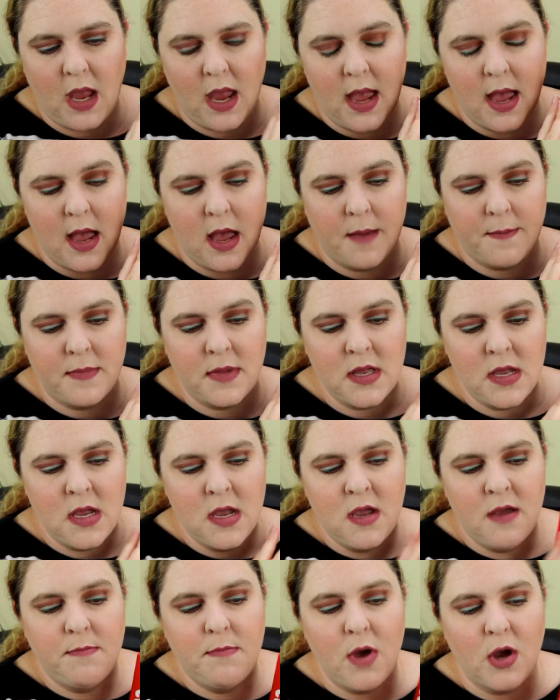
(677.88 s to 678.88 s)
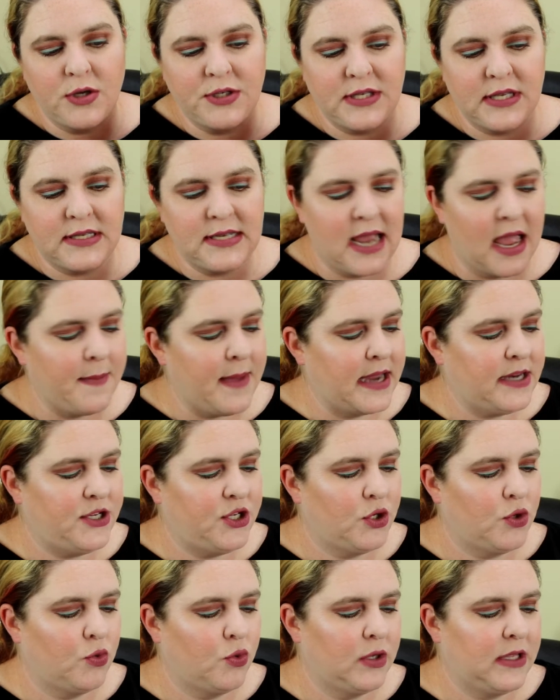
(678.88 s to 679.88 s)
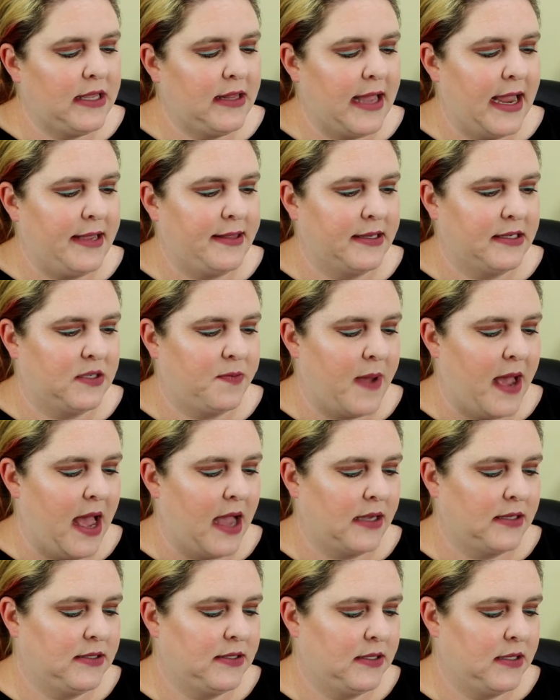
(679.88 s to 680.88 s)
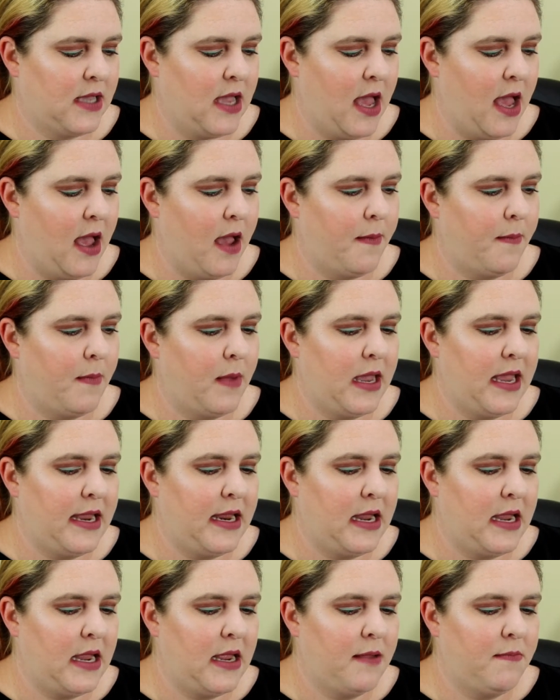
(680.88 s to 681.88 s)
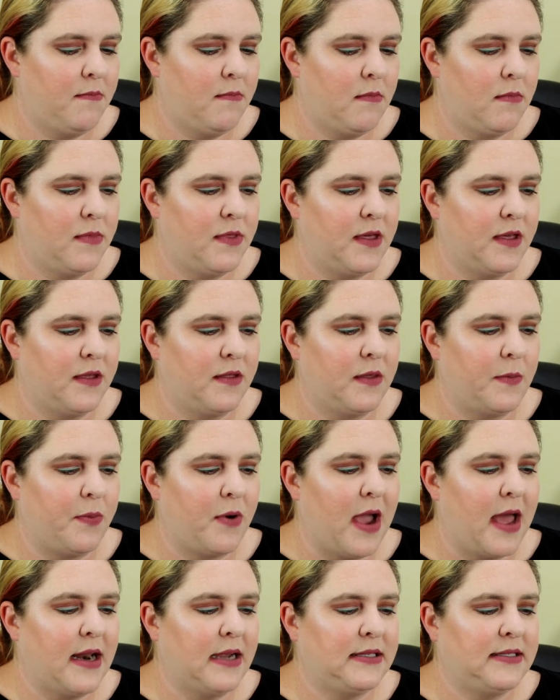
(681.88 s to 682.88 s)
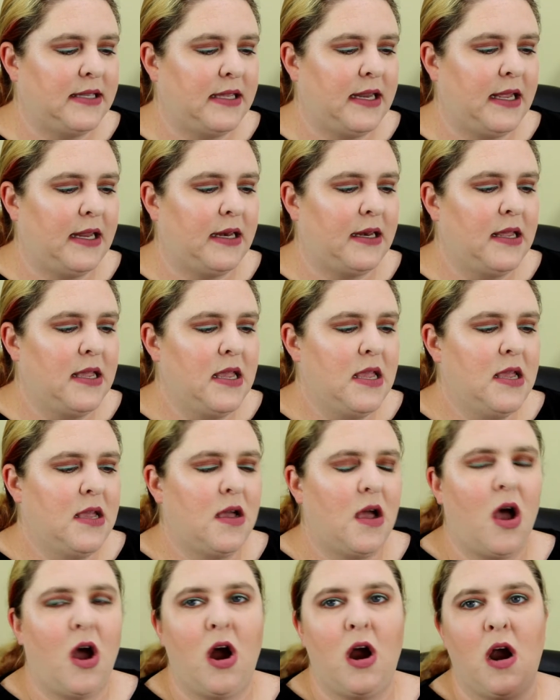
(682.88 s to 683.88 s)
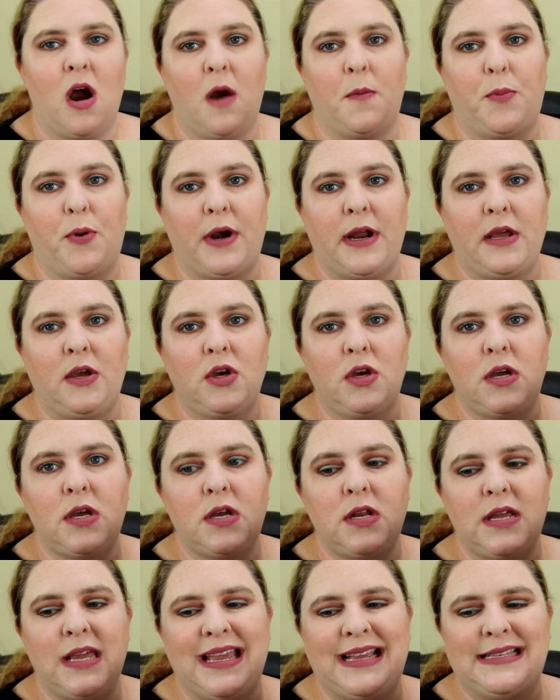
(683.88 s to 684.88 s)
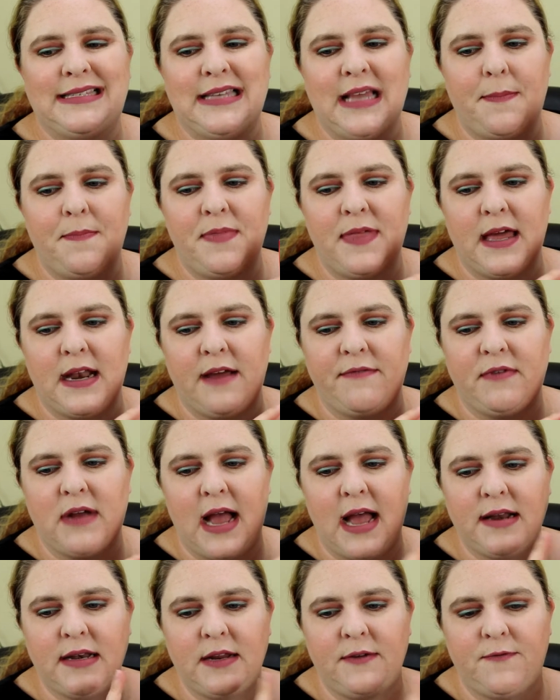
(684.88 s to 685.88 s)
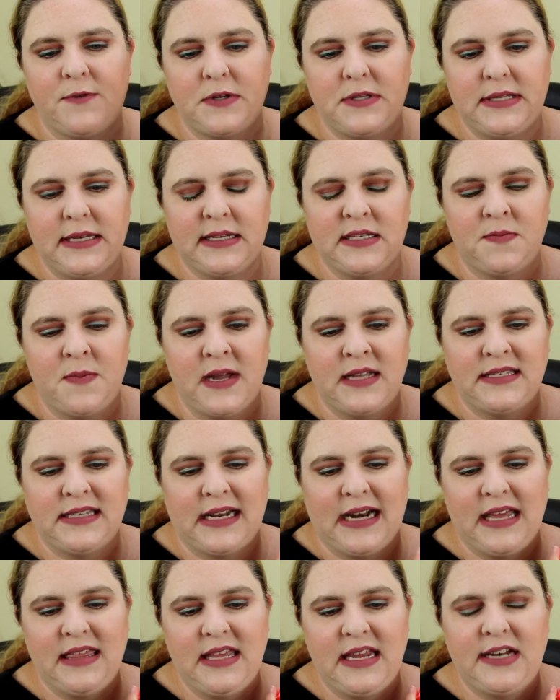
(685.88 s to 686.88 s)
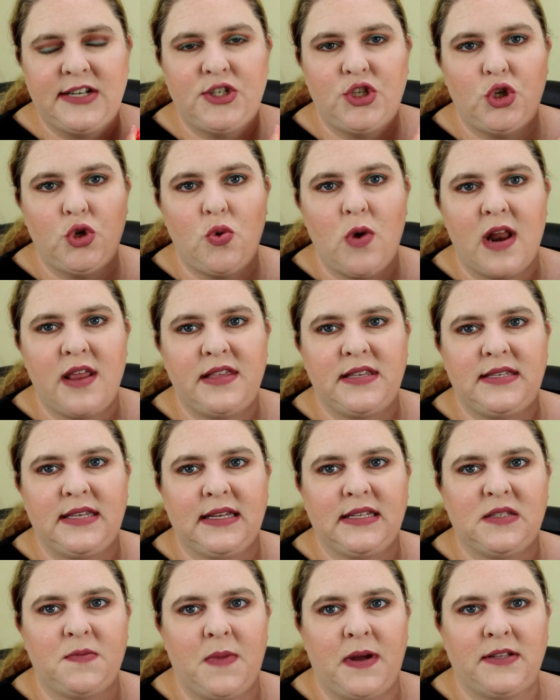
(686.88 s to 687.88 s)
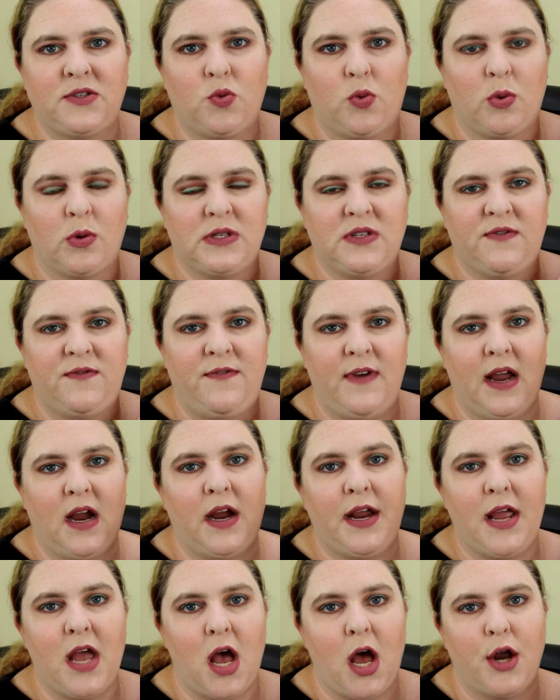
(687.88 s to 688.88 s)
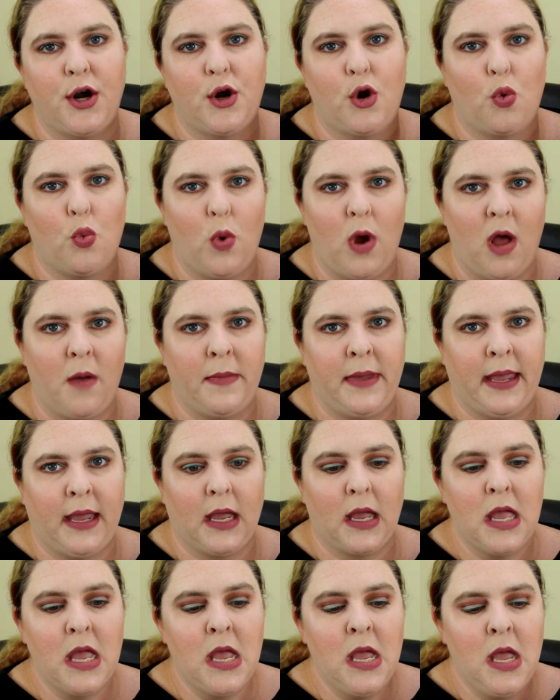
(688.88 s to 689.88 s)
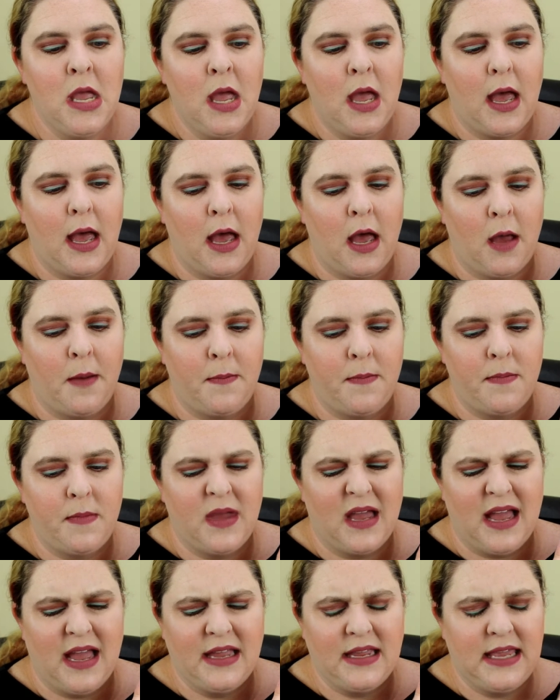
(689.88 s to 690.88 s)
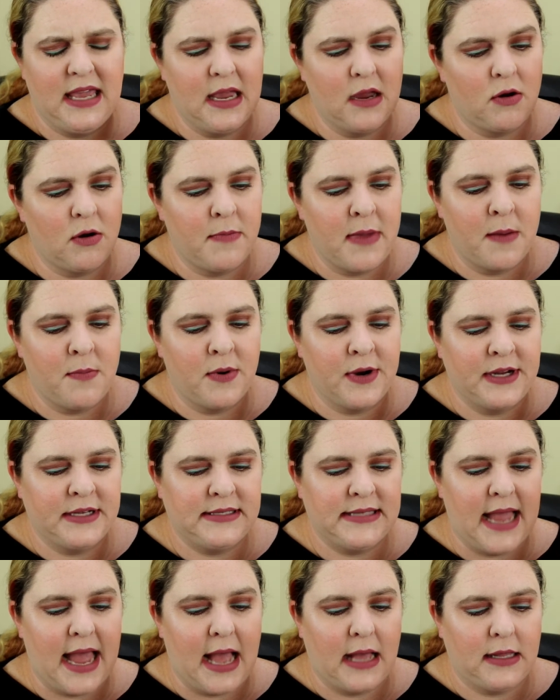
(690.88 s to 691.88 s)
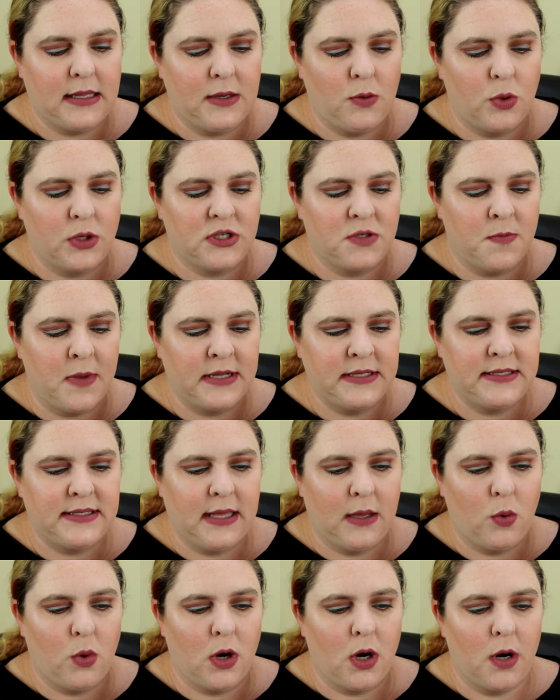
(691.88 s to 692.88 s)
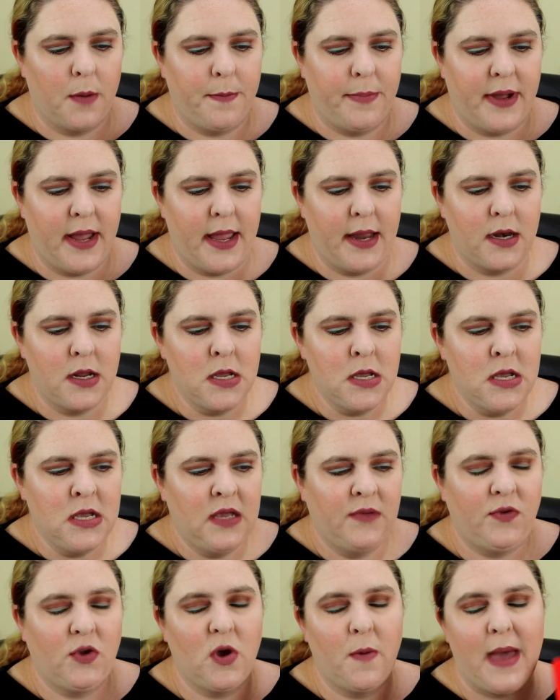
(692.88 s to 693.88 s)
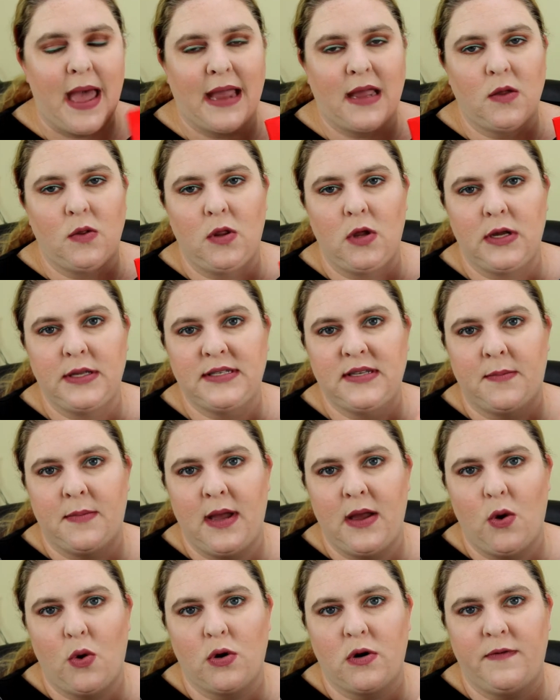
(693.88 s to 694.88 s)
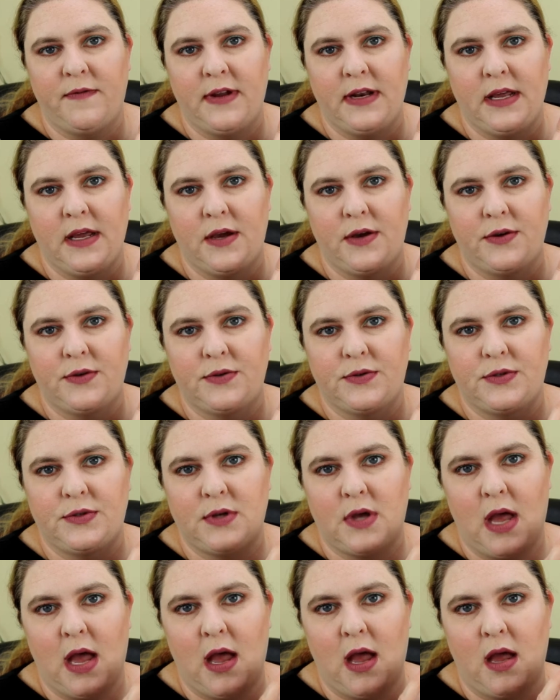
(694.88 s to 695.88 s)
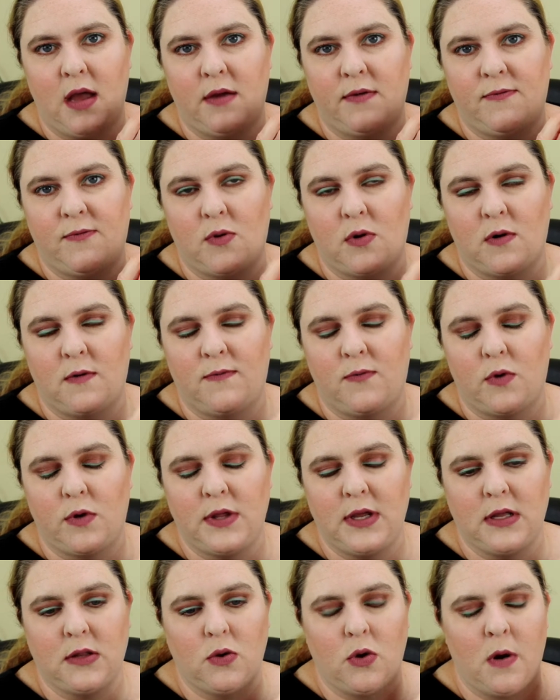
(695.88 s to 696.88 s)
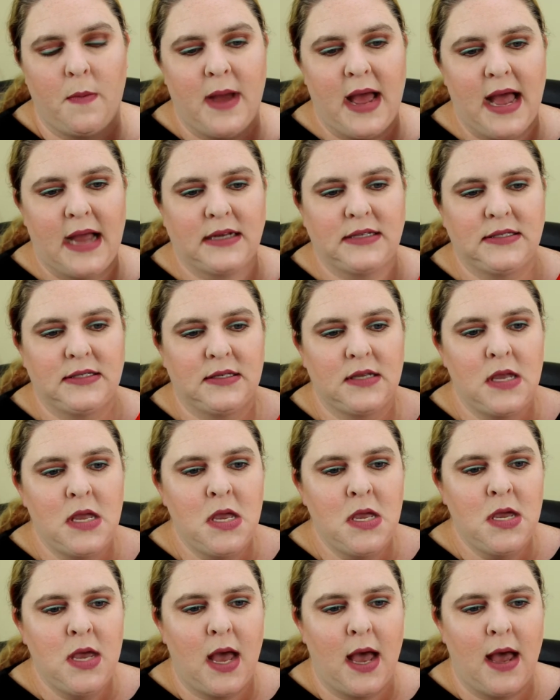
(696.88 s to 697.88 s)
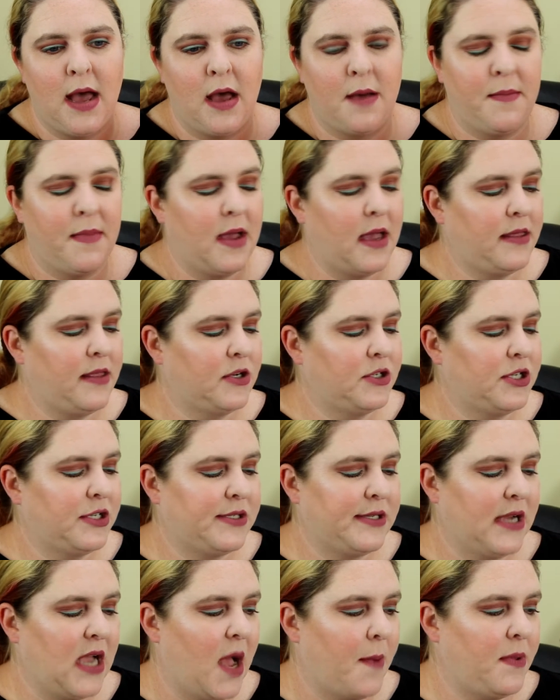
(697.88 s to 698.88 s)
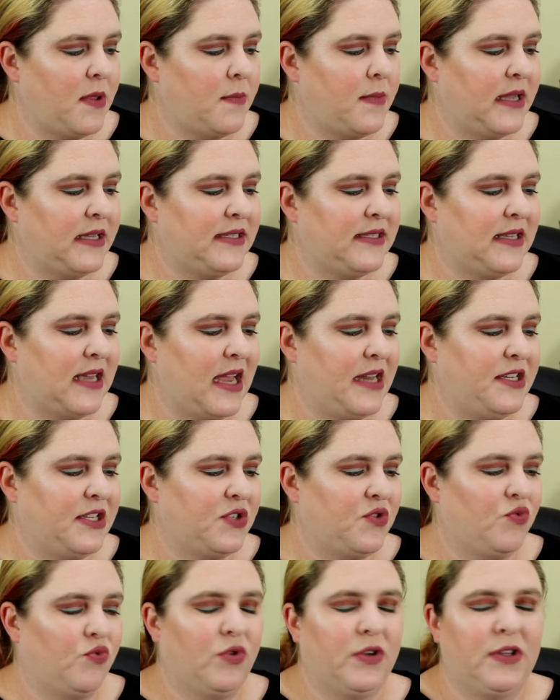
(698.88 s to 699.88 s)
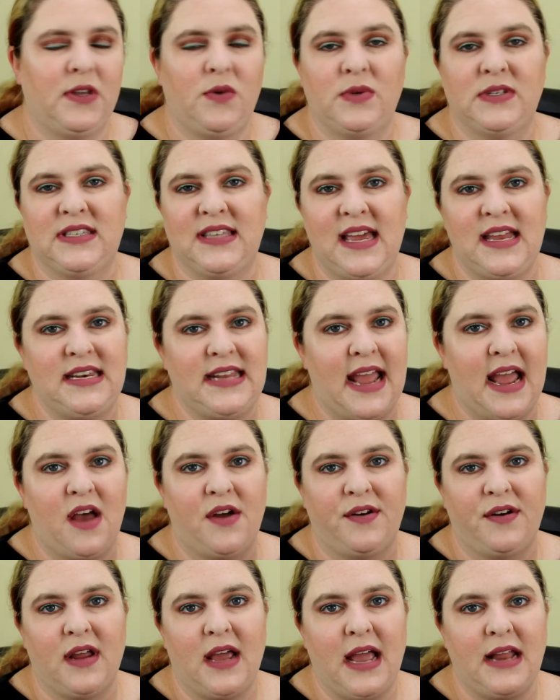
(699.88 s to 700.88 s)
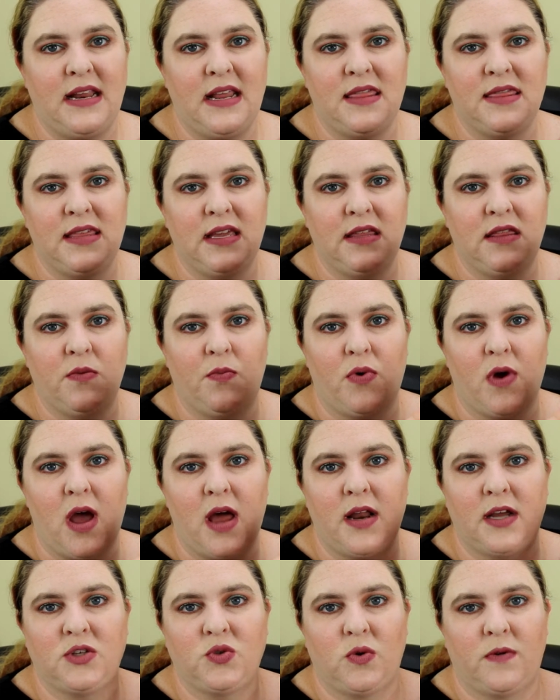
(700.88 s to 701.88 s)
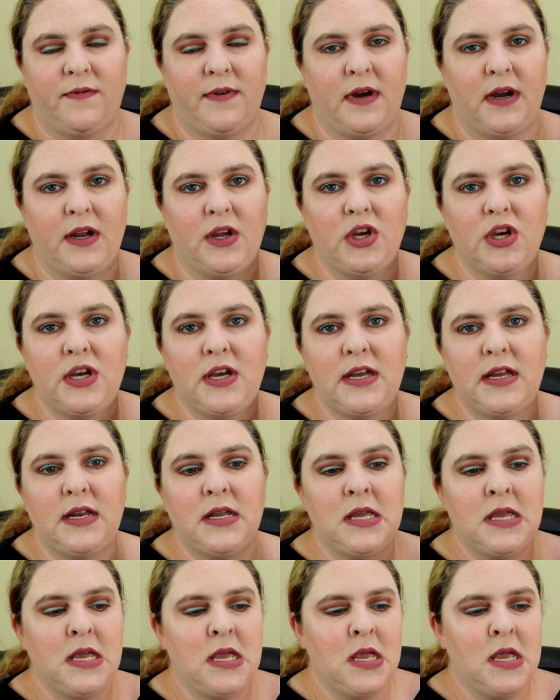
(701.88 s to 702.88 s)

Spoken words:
Most of the time I do really like this box. The products in it are pretty good, except that I've gotten it for 6 months, and I think 2 out of the 6 months was very underwhelming. I can't remember exactly which months they were, but if you go back and look at some of my older videos for the Allure box, there's just a couple of months that I just really was let down. I didn't think the products were very good.